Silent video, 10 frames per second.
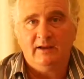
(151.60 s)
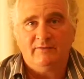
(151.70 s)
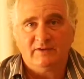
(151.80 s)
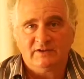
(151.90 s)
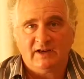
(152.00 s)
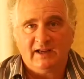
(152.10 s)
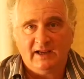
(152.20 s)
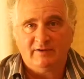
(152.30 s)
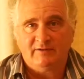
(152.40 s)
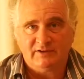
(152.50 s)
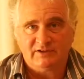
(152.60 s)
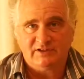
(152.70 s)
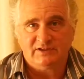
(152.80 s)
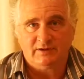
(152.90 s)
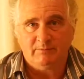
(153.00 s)
if there's any air in the
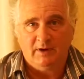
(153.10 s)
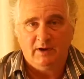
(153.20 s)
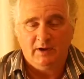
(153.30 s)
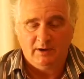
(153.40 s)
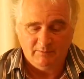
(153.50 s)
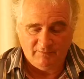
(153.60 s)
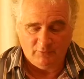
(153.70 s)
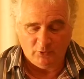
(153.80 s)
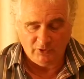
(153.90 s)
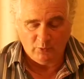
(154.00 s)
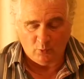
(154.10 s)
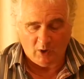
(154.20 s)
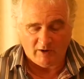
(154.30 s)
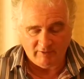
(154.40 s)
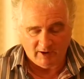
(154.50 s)
system, before you
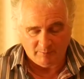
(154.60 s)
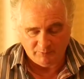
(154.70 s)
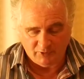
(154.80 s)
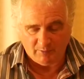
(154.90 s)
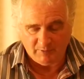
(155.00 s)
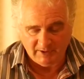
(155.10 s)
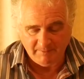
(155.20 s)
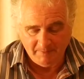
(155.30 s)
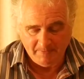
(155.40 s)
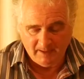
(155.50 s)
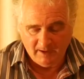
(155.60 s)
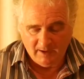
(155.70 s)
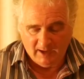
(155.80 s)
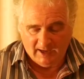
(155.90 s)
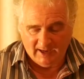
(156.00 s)
wire it up properly.
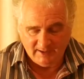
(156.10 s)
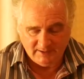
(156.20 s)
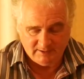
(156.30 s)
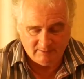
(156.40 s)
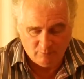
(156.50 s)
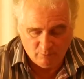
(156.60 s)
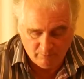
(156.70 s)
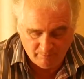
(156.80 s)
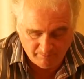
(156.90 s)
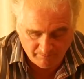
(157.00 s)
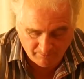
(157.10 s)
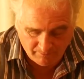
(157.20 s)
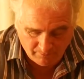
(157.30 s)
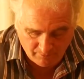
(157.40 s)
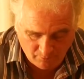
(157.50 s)
And
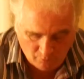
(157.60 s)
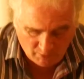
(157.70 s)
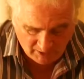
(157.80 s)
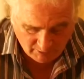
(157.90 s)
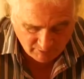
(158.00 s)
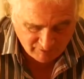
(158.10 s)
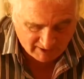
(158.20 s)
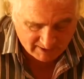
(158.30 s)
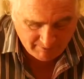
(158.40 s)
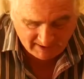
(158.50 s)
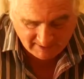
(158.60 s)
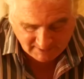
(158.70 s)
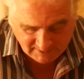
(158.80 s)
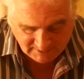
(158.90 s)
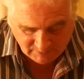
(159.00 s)
what I would
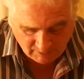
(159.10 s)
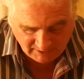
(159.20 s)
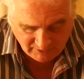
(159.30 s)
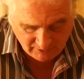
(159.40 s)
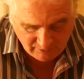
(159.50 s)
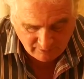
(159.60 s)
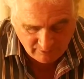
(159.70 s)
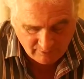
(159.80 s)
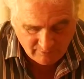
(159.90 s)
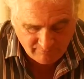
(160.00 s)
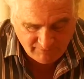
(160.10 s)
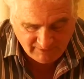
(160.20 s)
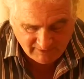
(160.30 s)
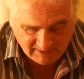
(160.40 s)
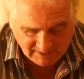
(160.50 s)
recommend is when you
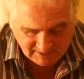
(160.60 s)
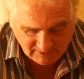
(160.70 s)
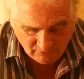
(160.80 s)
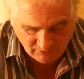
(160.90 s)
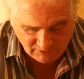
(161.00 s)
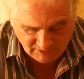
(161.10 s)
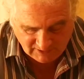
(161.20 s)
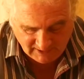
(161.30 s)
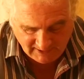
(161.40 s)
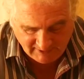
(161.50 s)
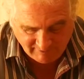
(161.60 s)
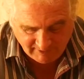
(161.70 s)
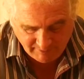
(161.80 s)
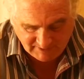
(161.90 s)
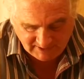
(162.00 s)
fit these in order to clear
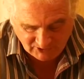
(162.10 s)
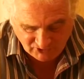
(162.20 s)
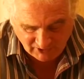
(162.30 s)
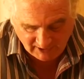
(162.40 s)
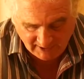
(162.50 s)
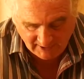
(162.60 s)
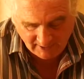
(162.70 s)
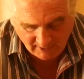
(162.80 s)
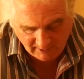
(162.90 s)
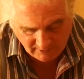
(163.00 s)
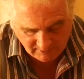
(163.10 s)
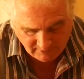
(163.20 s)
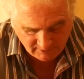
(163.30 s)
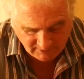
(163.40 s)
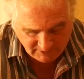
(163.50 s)
any potential air, and
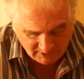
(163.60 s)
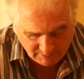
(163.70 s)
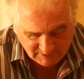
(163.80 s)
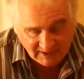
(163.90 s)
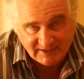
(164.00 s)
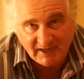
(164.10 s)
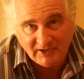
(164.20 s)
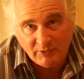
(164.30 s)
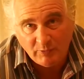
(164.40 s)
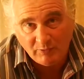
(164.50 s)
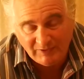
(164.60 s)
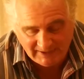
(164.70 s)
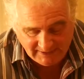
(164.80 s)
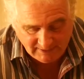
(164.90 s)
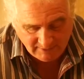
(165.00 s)
nine times out of ten you won't
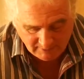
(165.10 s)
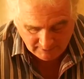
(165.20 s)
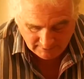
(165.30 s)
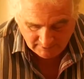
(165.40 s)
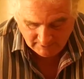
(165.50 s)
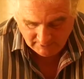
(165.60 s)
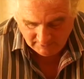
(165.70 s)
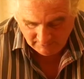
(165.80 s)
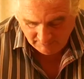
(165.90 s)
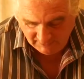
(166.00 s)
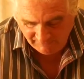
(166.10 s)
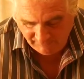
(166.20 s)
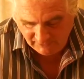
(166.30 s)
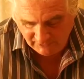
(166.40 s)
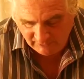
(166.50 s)
need it. But if
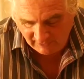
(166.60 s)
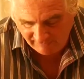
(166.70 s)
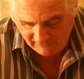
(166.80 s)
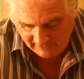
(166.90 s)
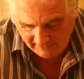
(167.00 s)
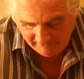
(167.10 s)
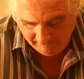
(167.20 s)
you do have air,